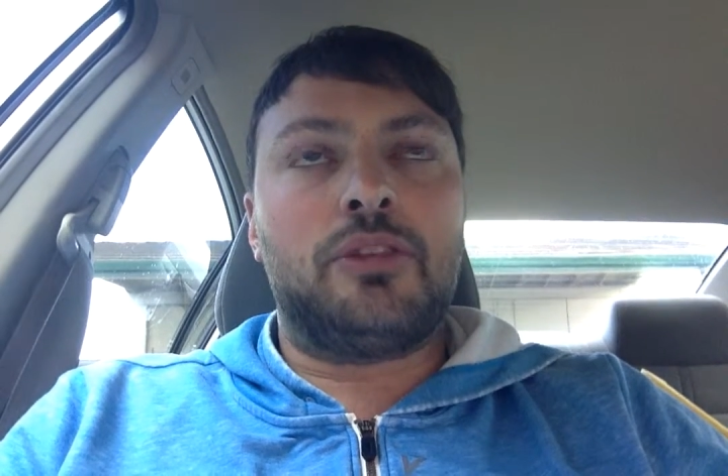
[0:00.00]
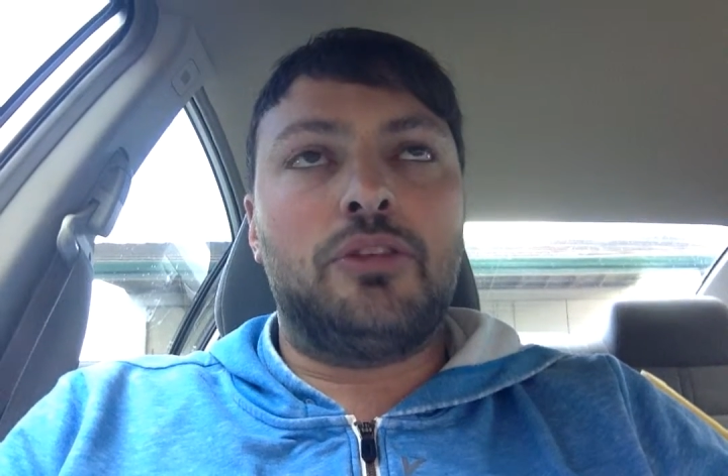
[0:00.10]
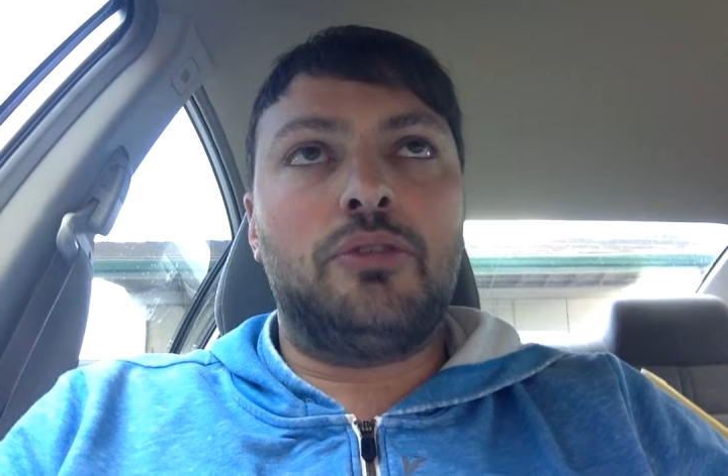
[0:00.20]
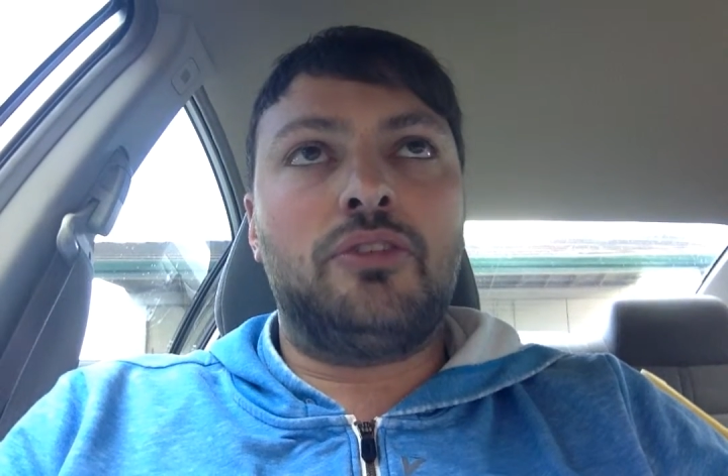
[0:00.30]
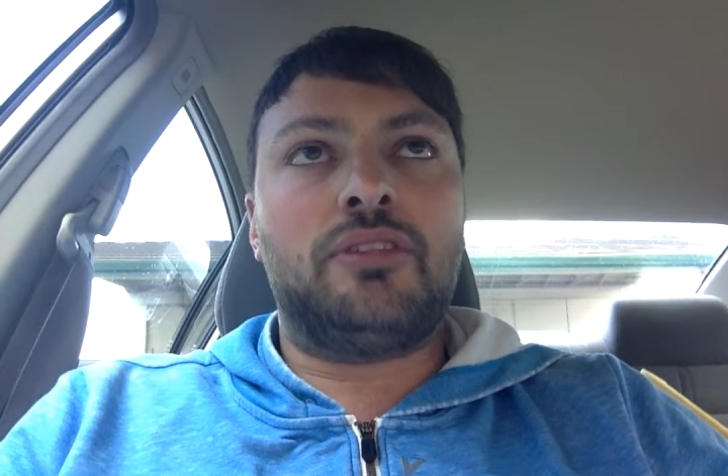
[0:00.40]

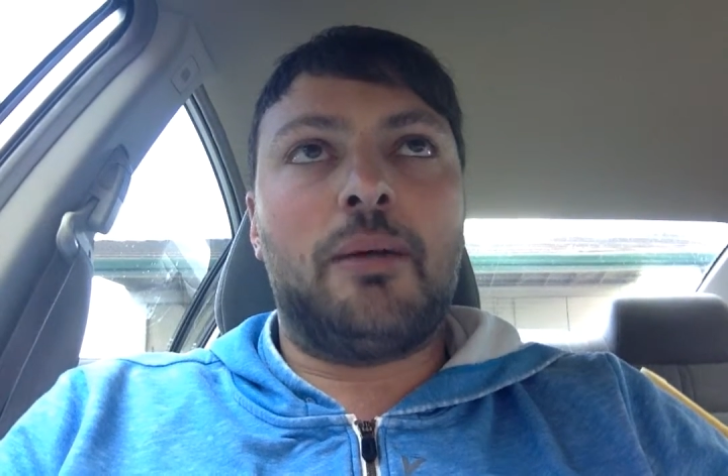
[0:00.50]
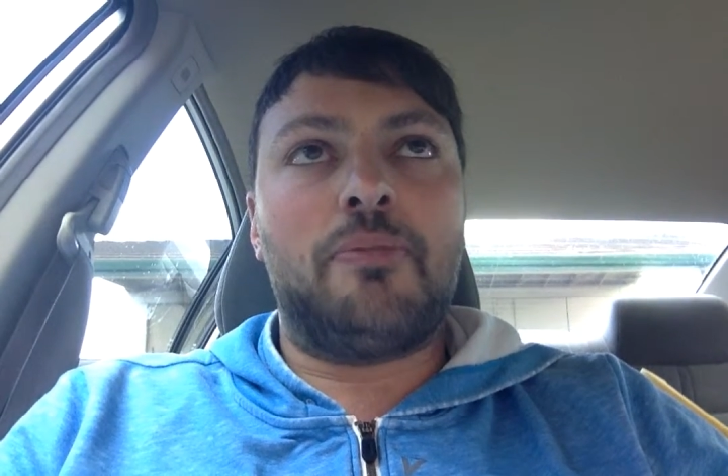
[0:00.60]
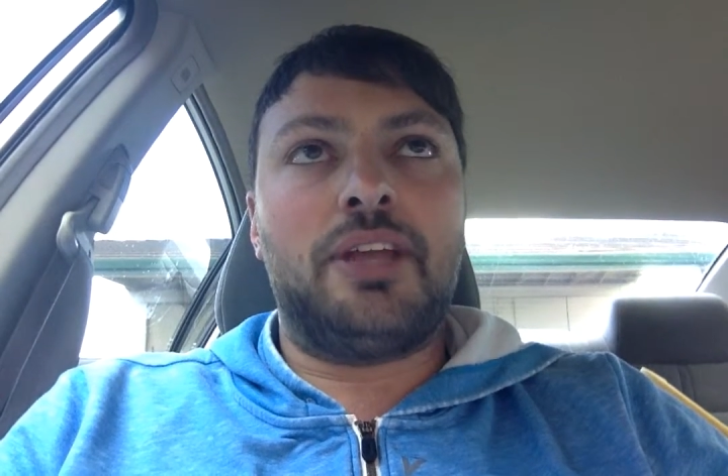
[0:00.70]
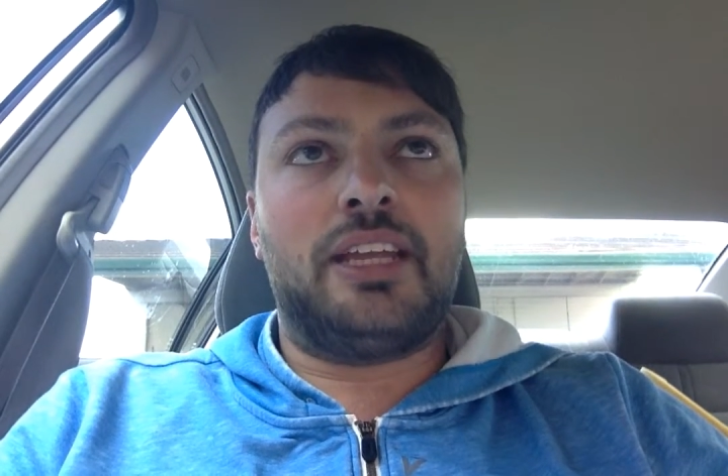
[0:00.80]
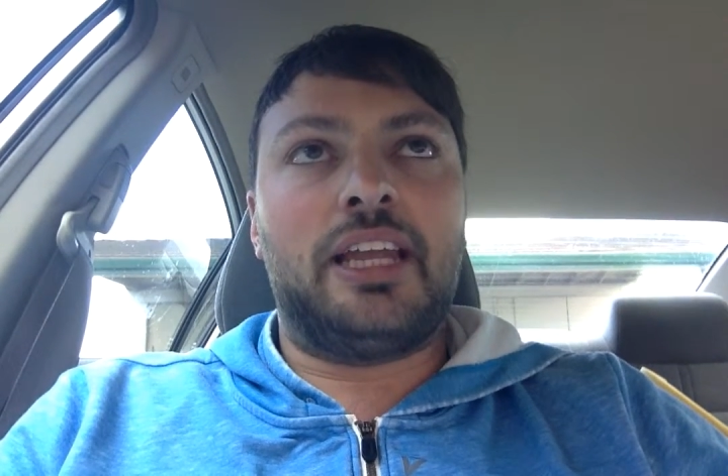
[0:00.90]
do
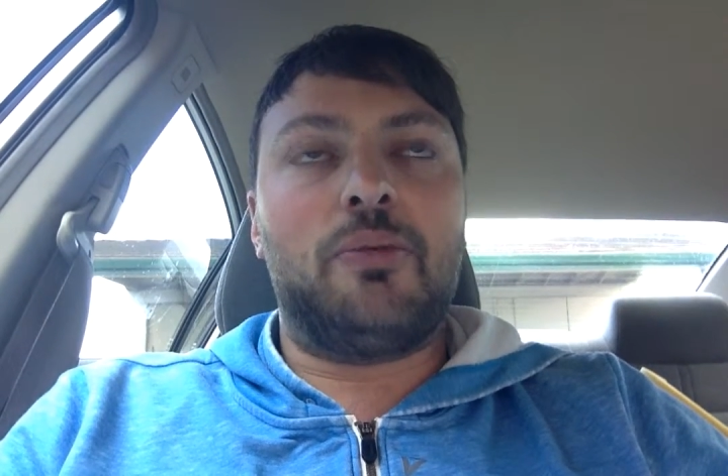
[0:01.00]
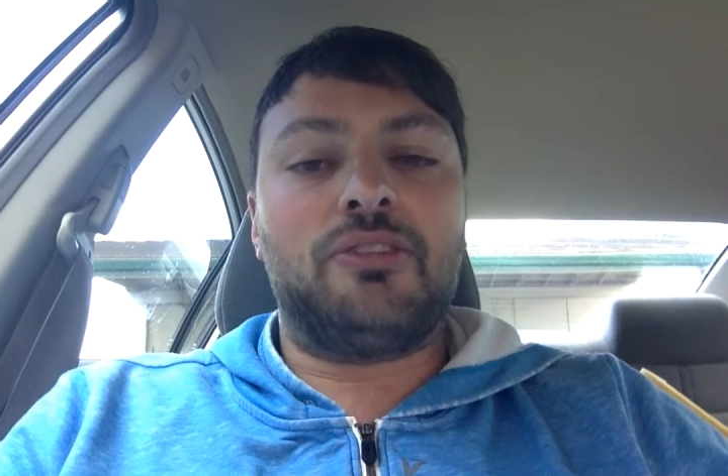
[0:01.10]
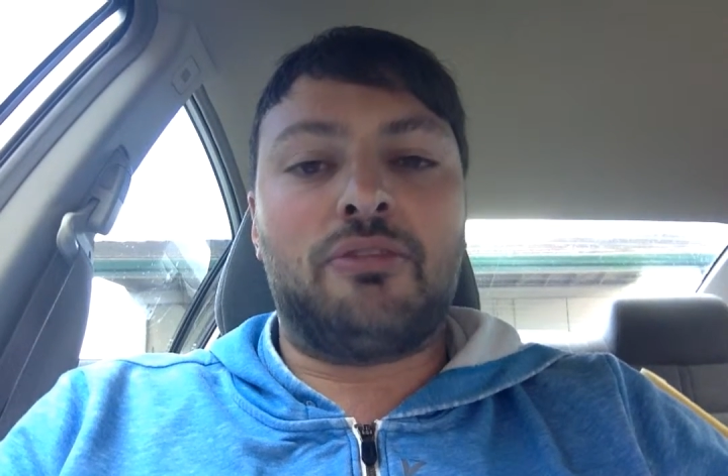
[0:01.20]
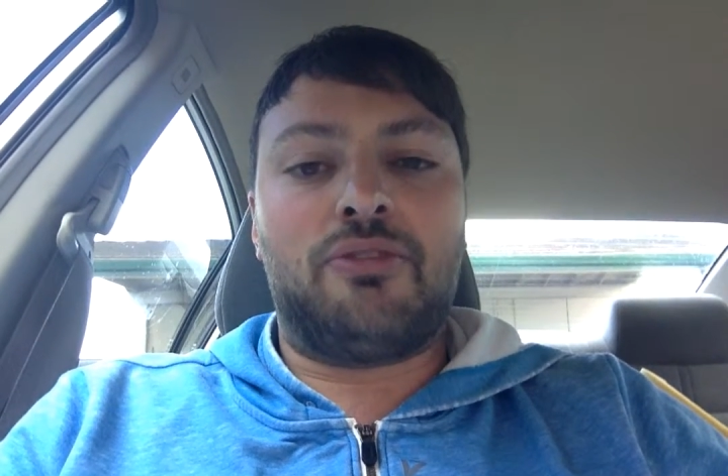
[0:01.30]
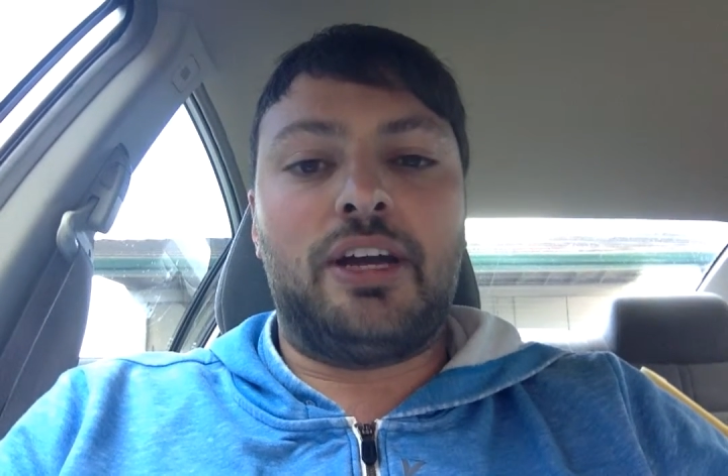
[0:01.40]
something that he
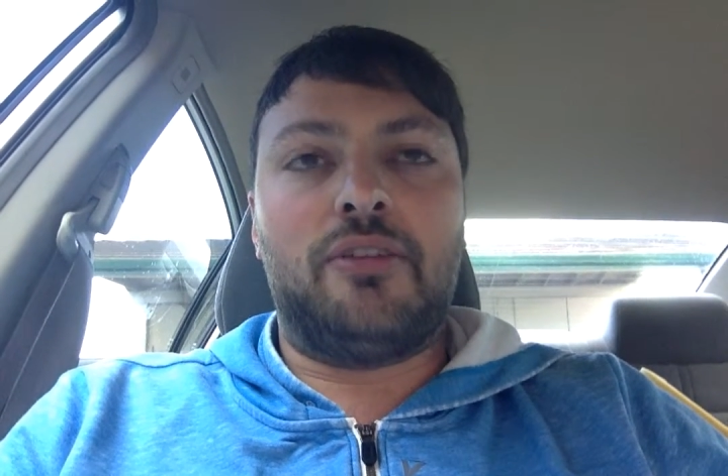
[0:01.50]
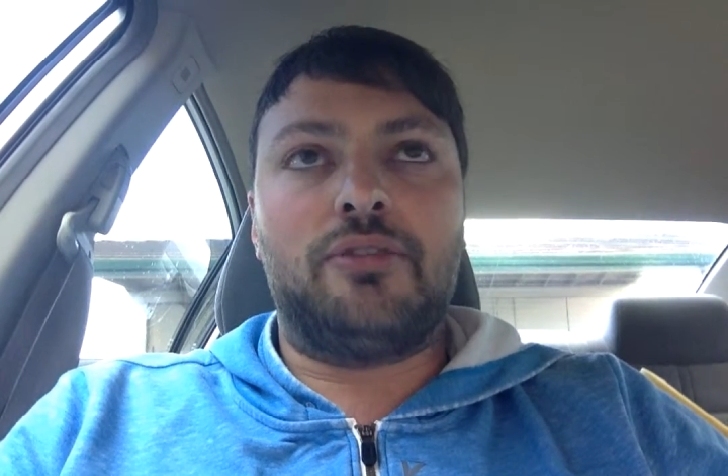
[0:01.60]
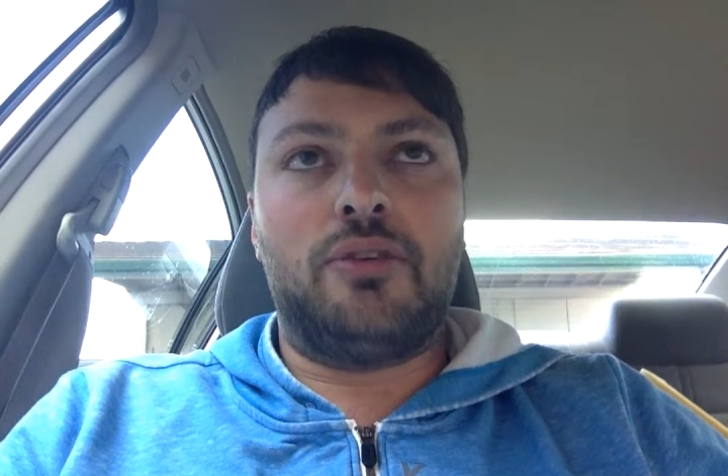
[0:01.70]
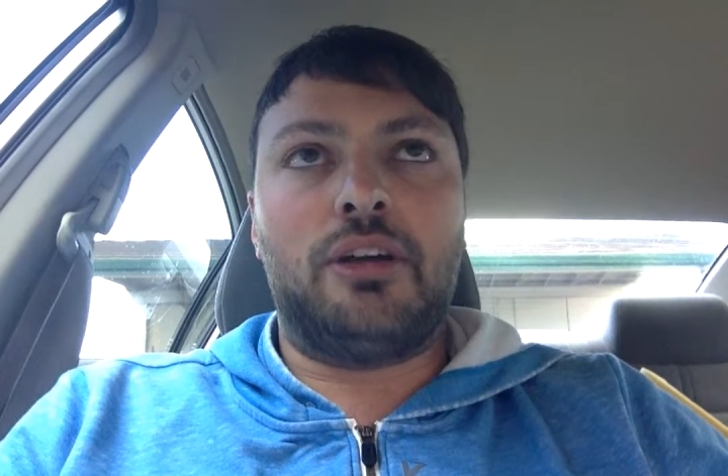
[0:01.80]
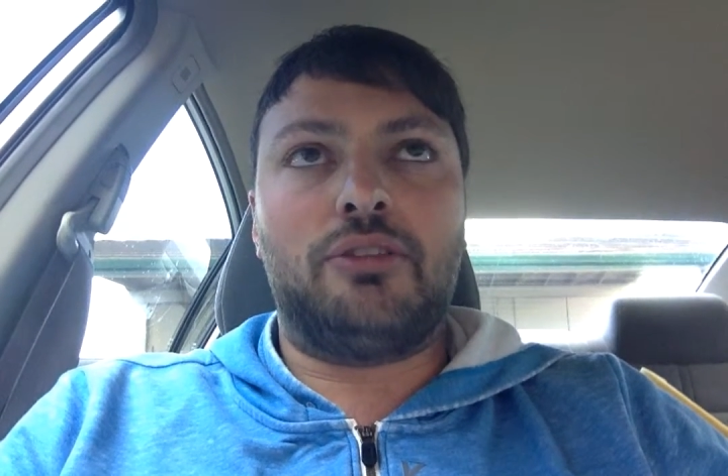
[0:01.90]
was afraid of
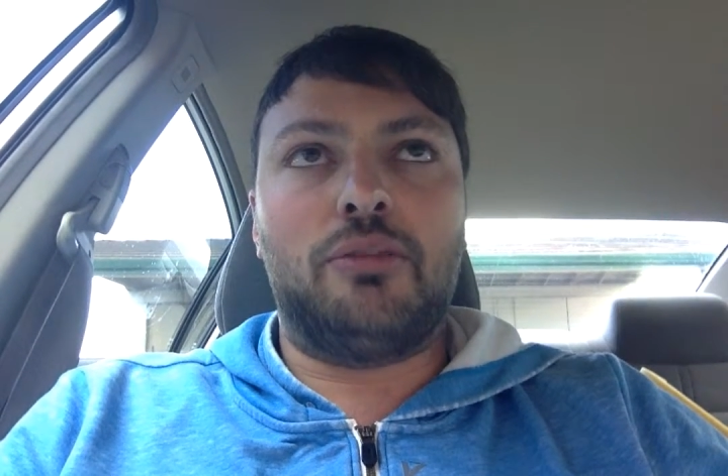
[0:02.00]
doing,